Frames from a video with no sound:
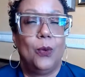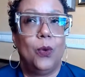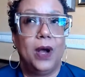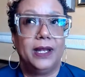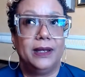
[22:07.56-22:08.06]

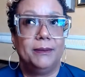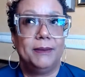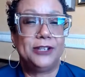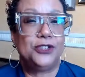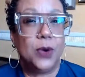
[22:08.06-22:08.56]
What
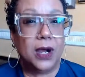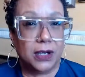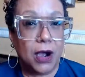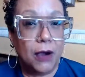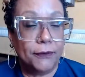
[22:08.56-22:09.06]
makes you
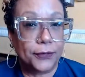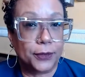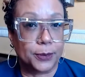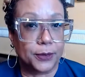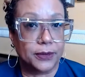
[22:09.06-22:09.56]

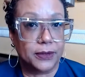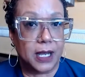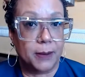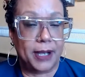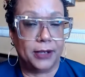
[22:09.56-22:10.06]
uncomfortable
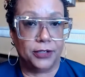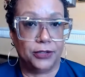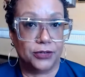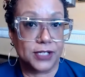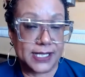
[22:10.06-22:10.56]
about
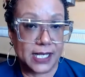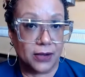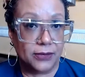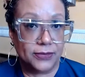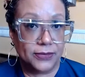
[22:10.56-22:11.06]

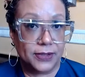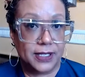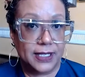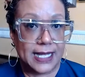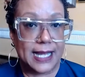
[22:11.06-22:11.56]
yourself
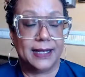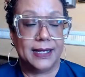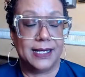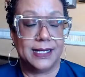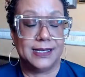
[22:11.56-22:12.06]
that
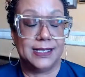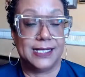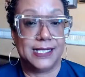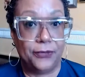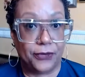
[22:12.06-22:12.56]
is
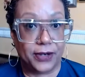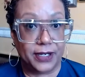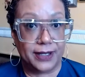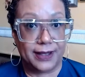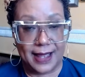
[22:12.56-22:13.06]
different
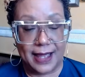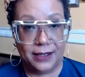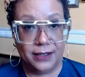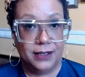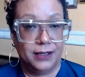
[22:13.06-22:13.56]

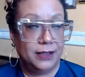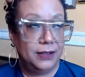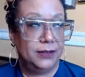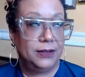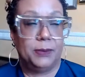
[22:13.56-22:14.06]
than
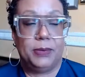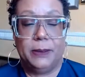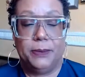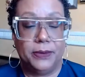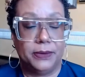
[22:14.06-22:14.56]
the
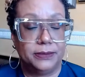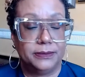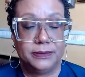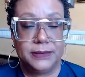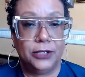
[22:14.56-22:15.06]
people
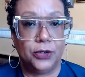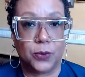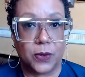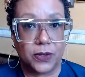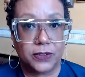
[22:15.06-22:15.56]
in your
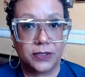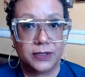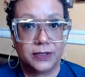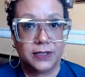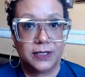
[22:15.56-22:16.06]
world?
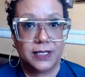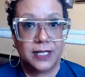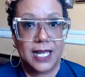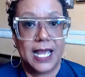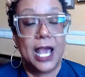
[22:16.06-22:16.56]

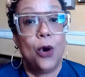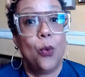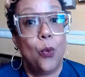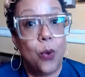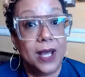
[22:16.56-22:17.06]

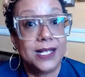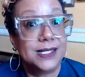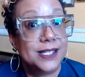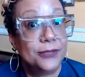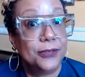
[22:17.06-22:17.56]
What
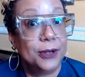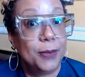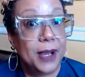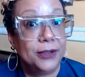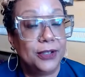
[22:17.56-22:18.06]
is different
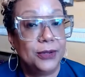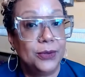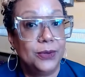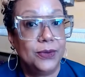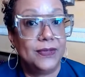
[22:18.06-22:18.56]
about
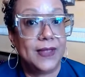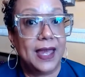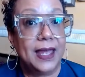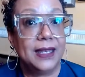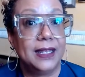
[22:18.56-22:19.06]
you
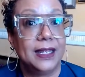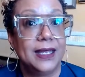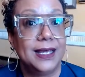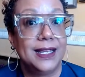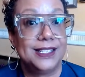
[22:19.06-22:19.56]
that
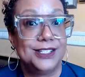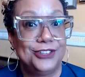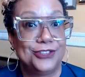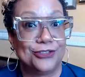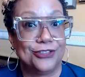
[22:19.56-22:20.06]
is
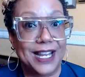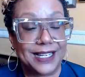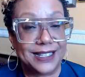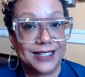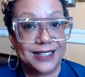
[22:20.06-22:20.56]

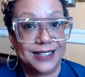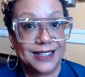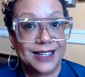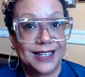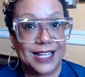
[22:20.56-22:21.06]
great,
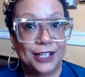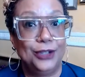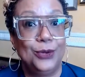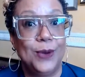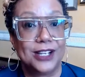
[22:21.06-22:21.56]
that
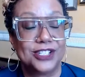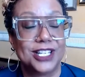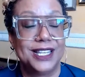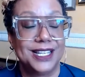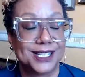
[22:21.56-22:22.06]
you
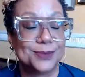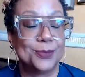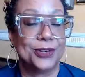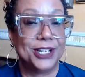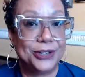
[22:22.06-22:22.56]
actually think is
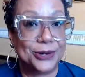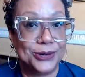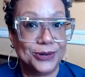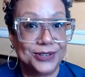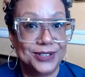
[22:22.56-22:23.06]
pretty
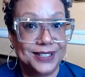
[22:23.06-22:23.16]
cool?